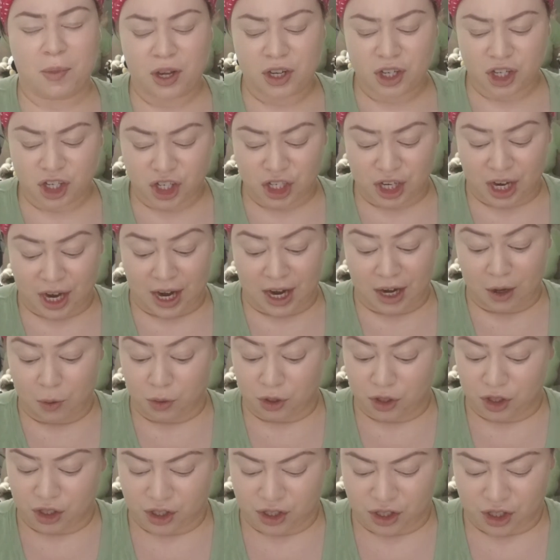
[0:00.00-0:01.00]
shade,
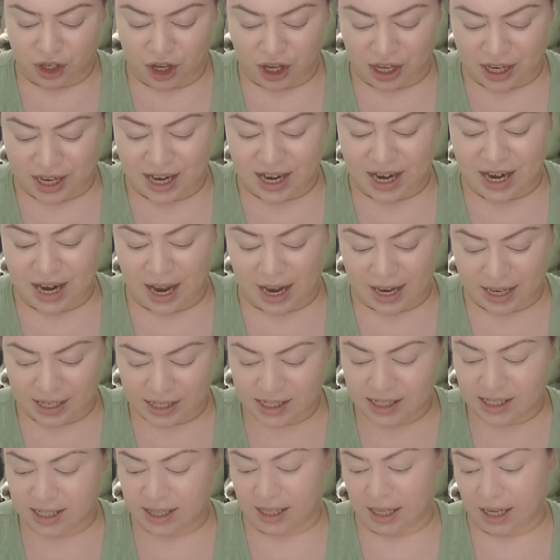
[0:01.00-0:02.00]
which is a
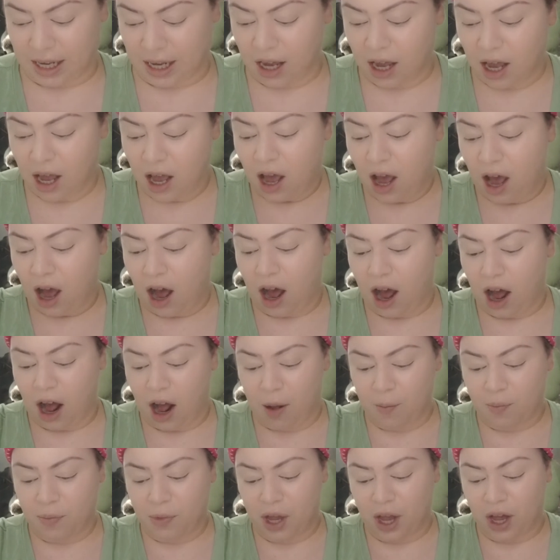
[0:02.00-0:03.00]
nice thing.
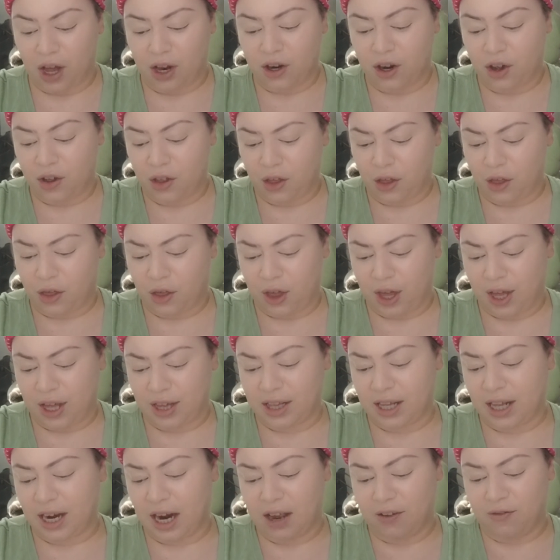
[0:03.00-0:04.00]
Another
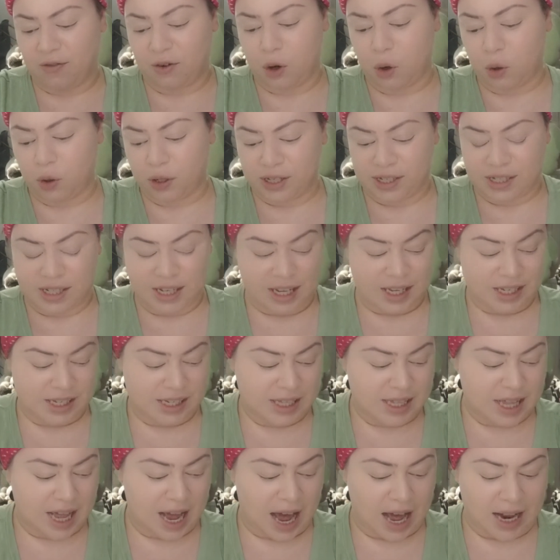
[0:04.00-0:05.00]
thing that I've noticed is
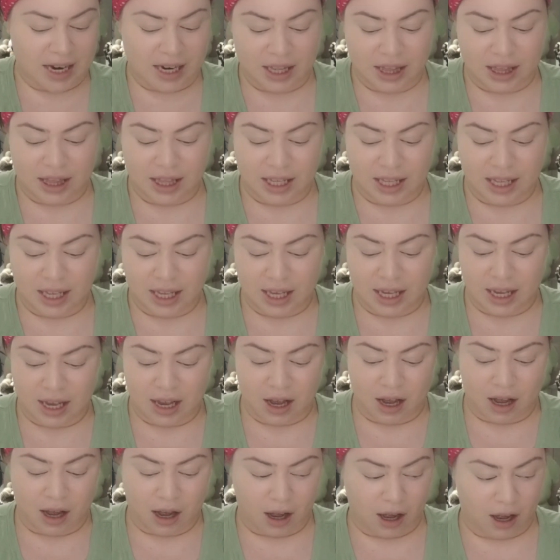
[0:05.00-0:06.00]
that the
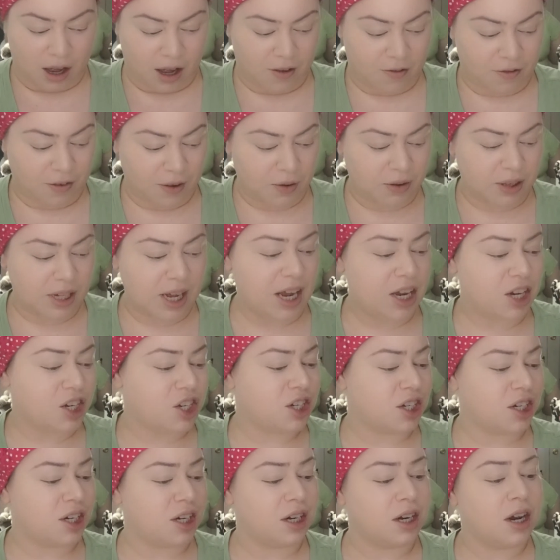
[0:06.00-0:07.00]

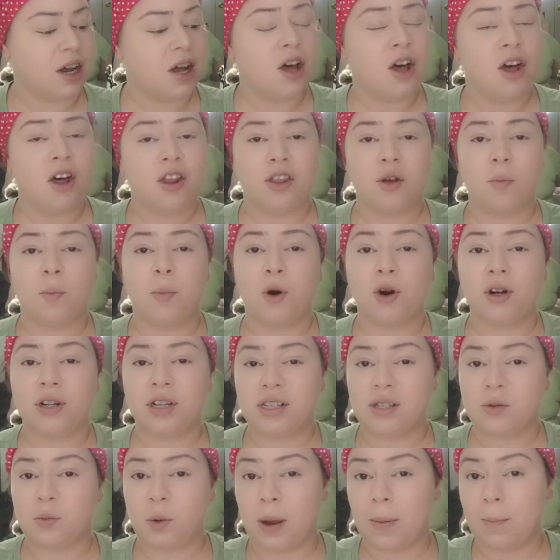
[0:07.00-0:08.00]
foundation, the Born
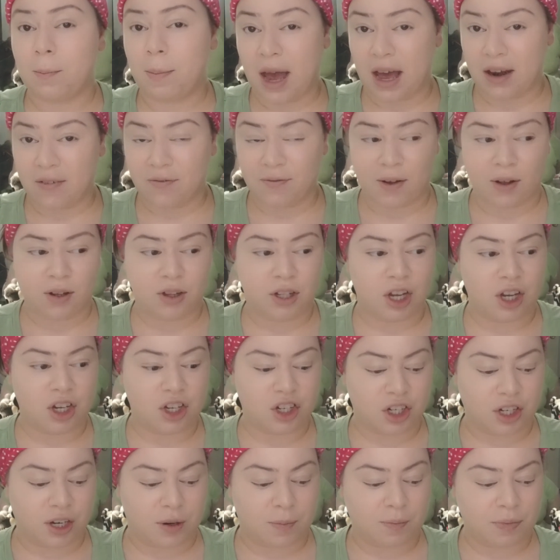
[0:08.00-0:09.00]
This Way Matte
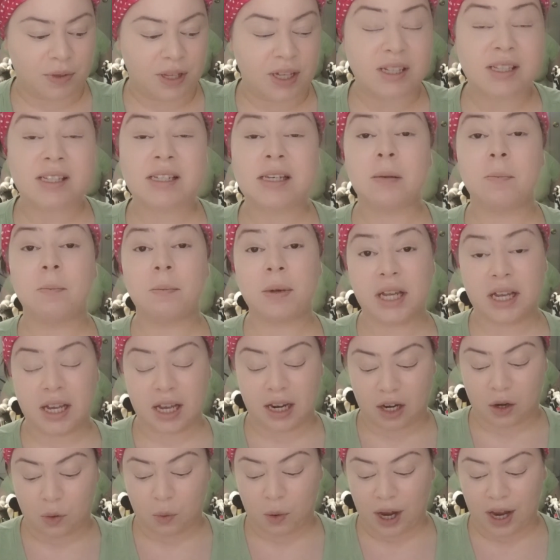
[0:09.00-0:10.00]
Foundation, to me
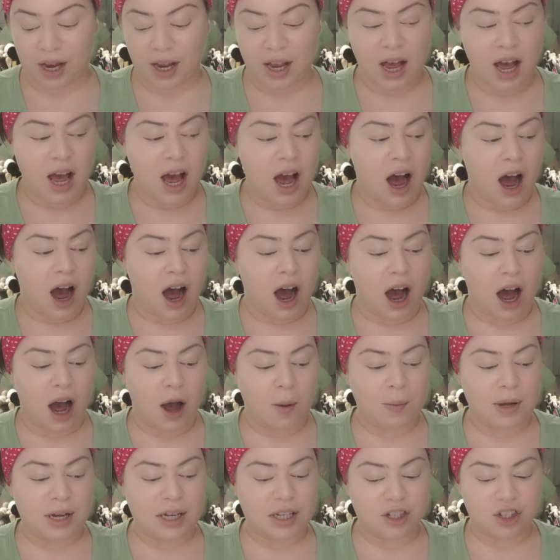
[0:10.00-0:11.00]
anyway,
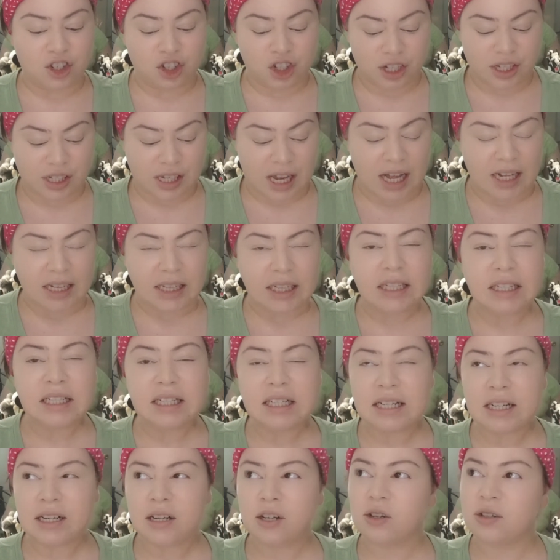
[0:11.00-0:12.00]
is just a
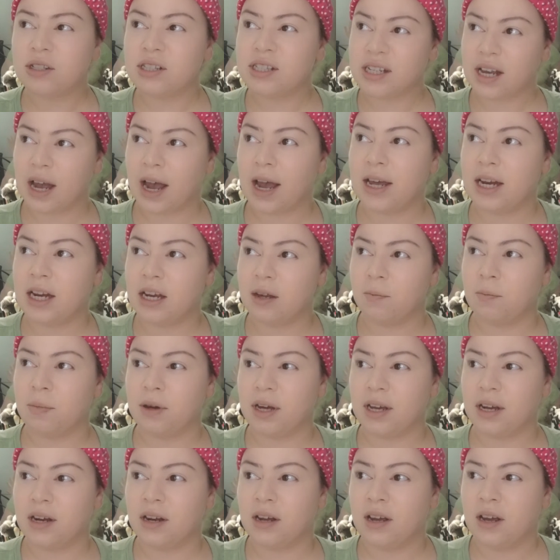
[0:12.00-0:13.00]
little tiny
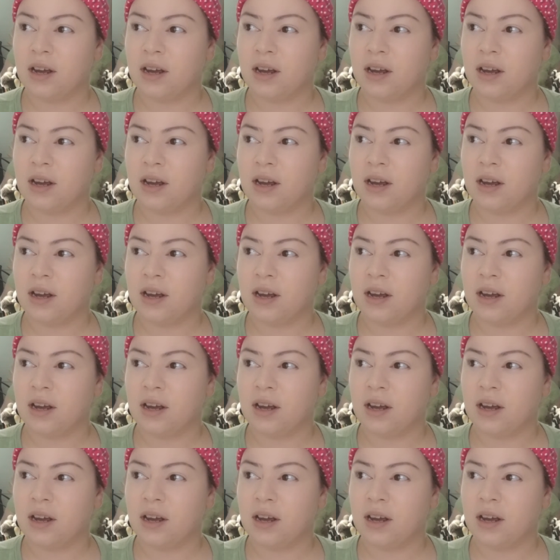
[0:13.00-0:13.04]
bit